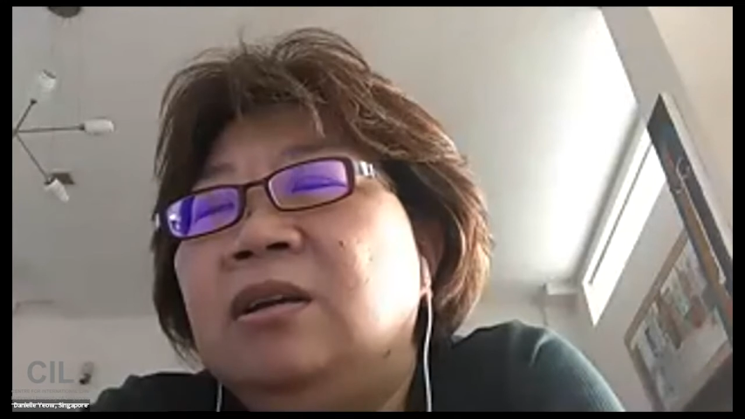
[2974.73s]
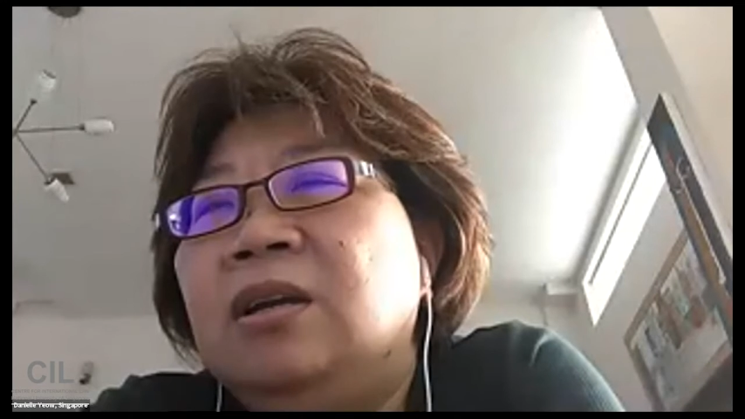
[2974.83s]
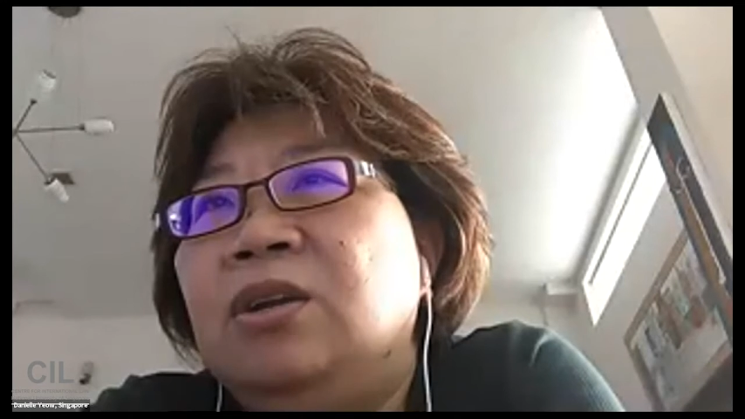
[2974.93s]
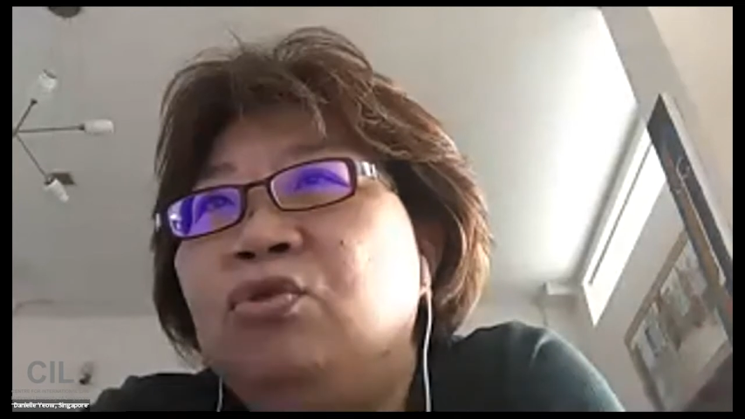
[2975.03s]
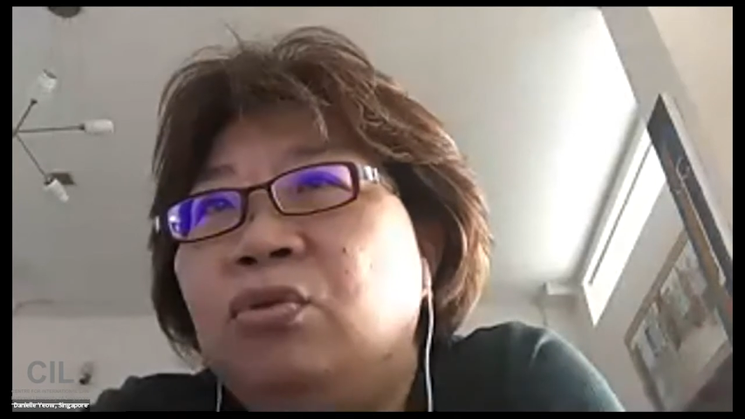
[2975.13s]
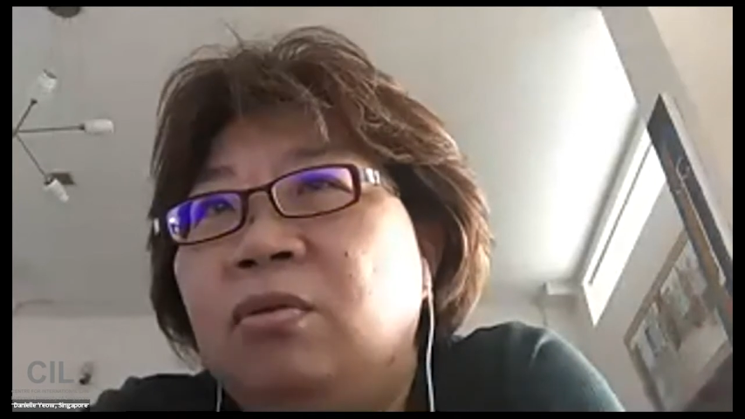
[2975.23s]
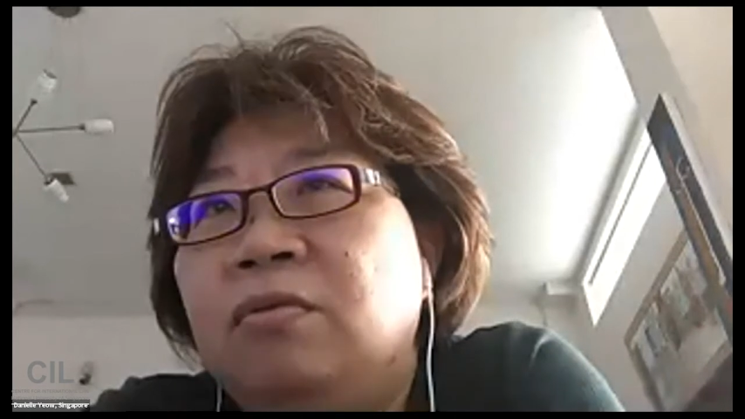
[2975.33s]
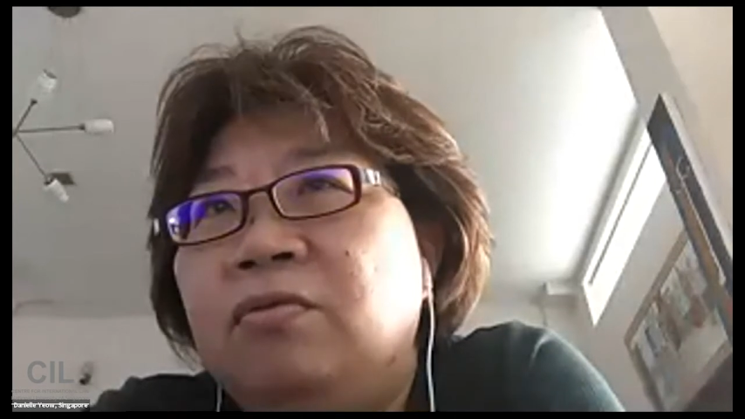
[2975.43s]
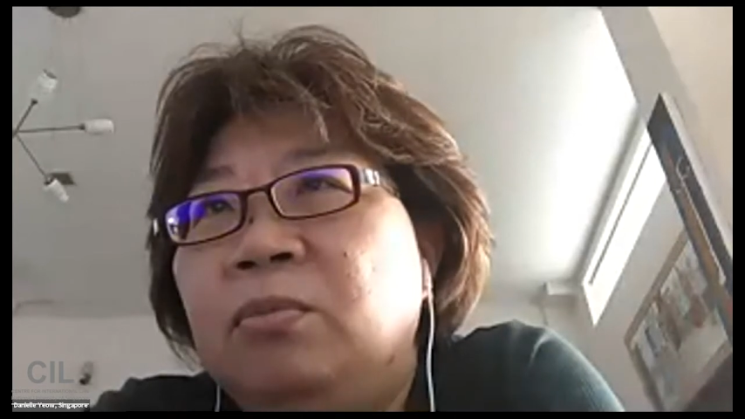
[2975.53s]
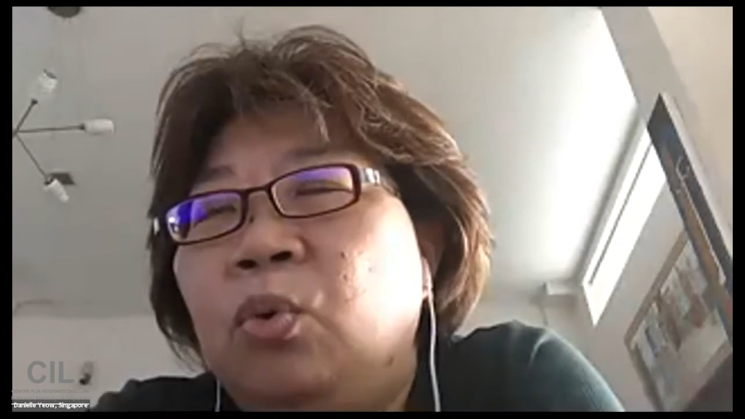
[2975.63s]
can draw
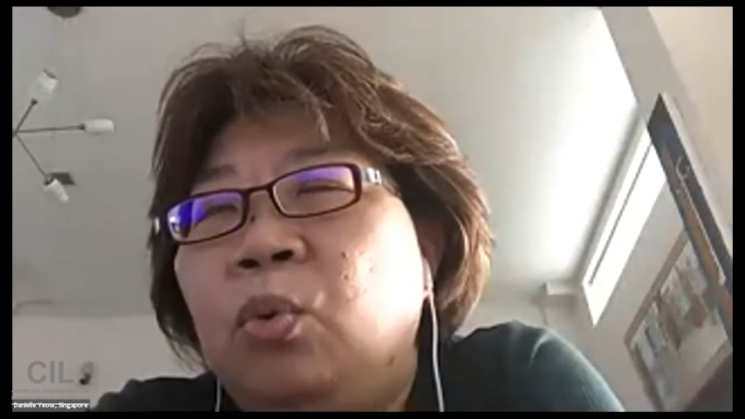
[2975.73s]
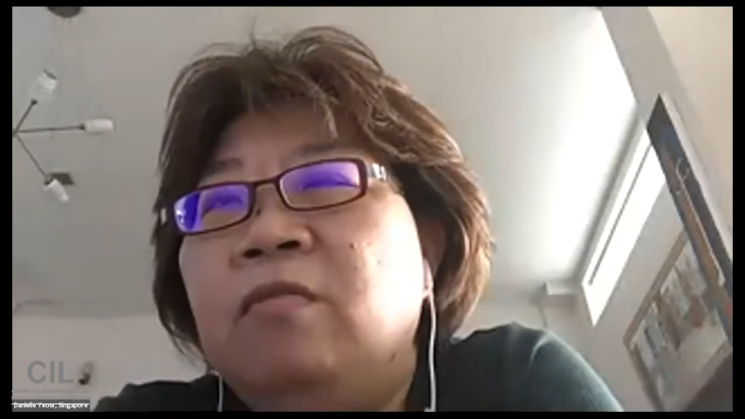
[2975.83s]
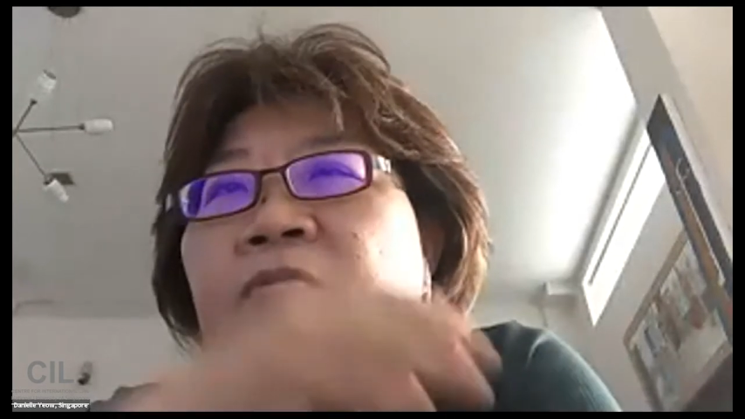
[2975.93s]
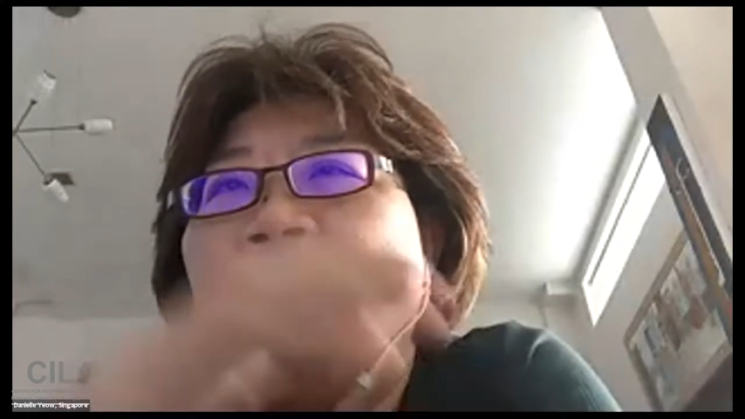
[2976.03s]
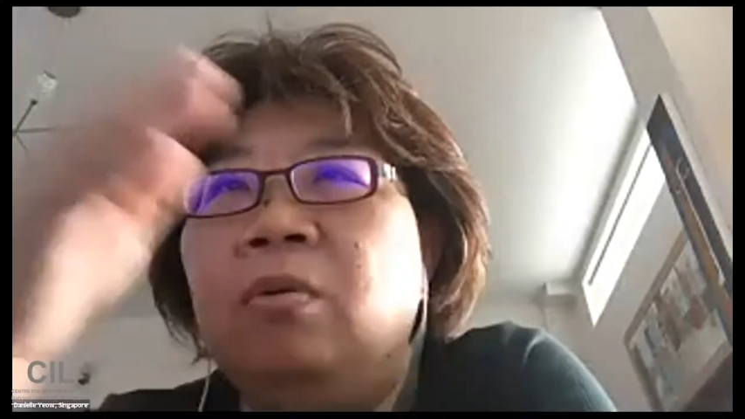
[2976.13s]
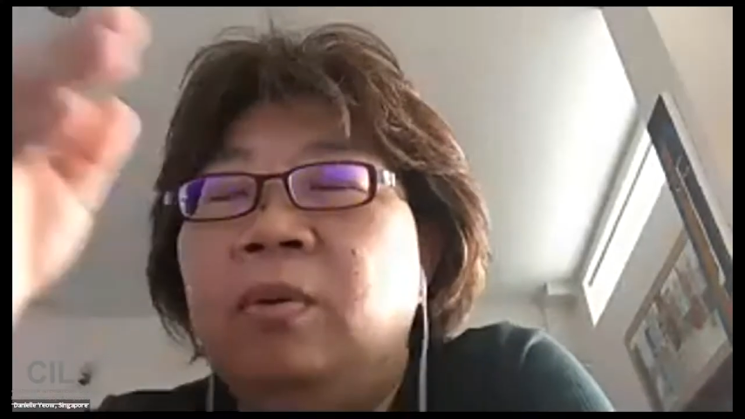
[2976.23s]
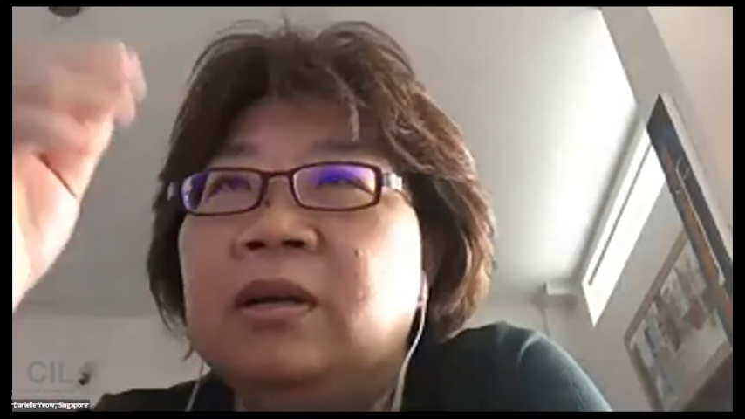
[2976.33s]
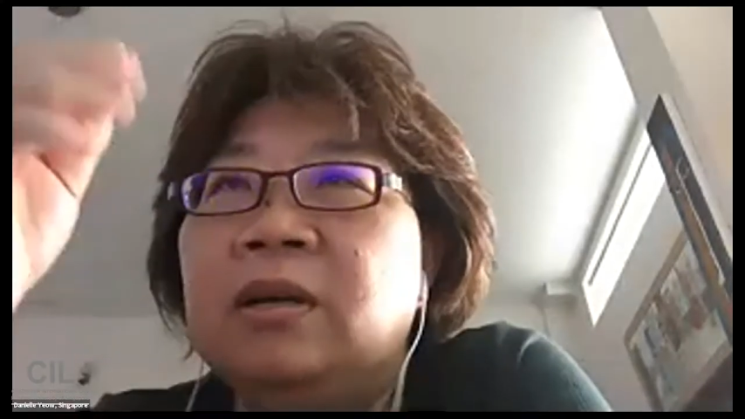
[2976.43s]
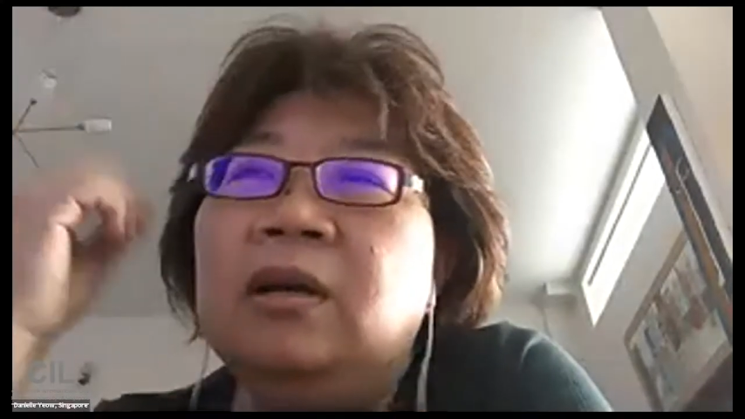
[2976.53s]
from going forward?